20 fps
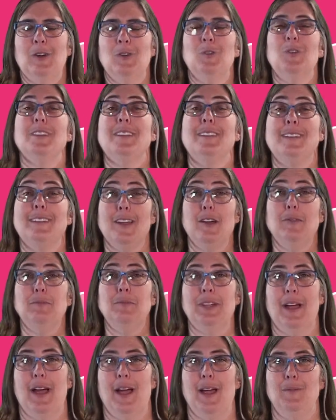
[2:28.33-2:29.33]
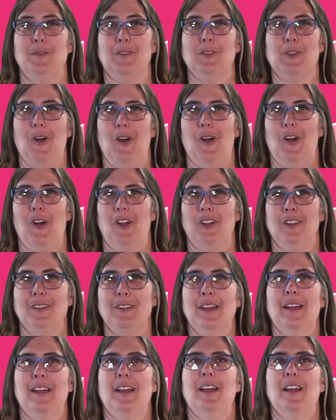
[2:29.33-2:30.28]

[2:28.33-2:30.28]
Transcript: was sometimes called